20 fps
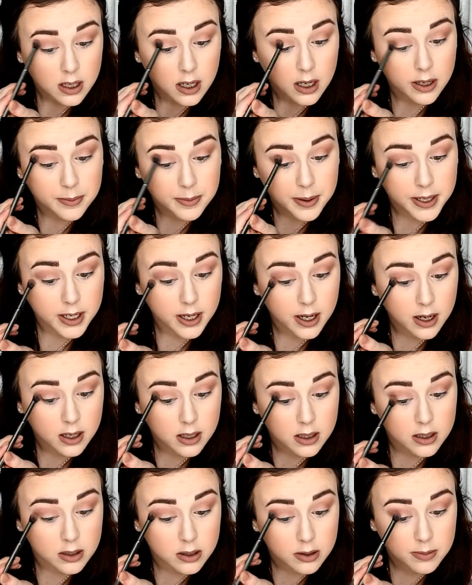I might add
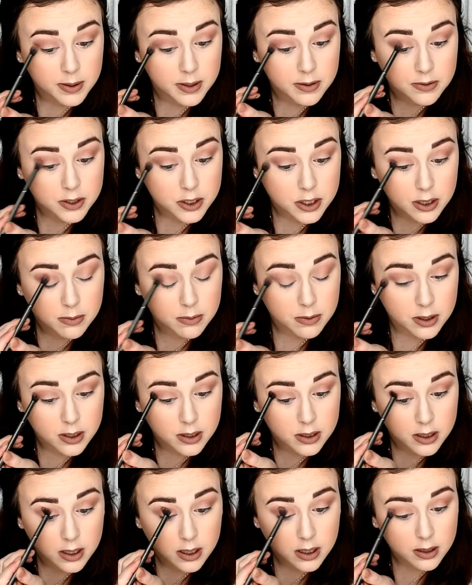a little bit of shimmer
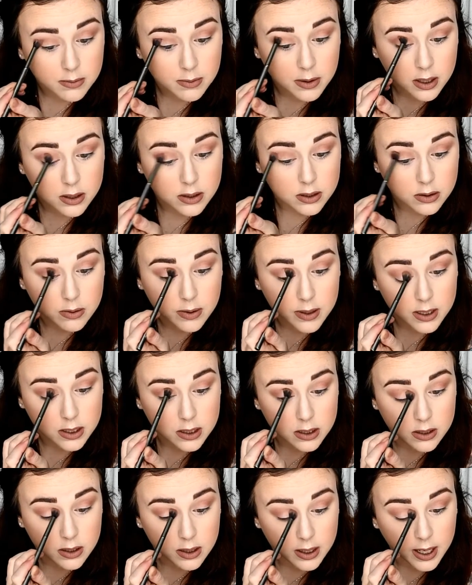in there. I'm not quite
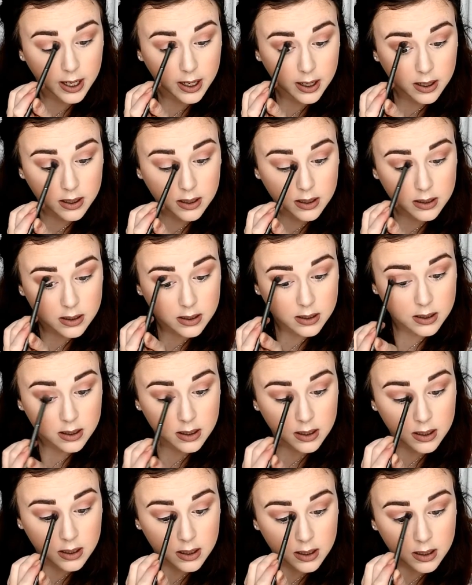sure yet.
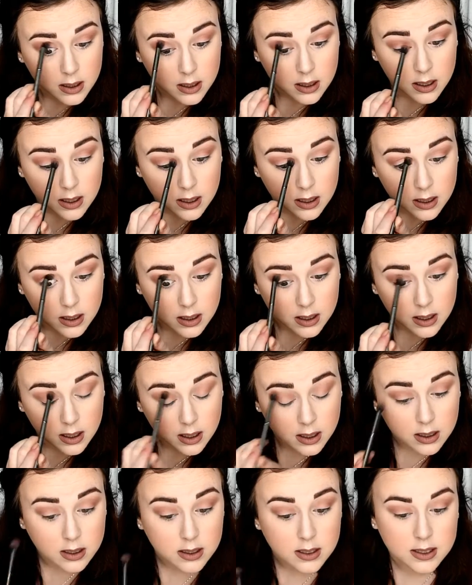
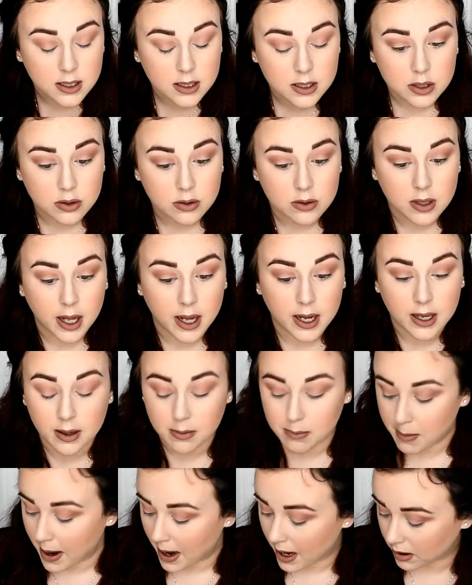Because I do like a
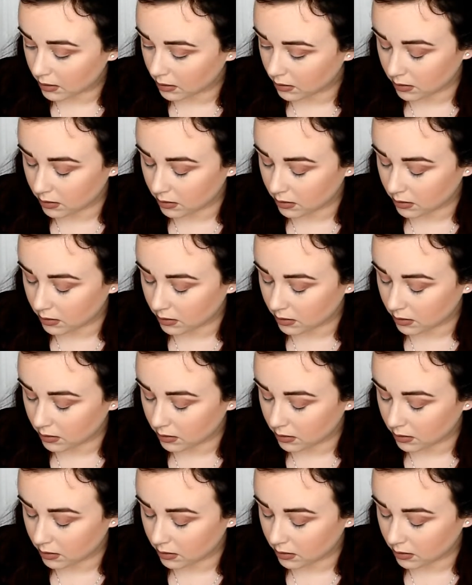matte.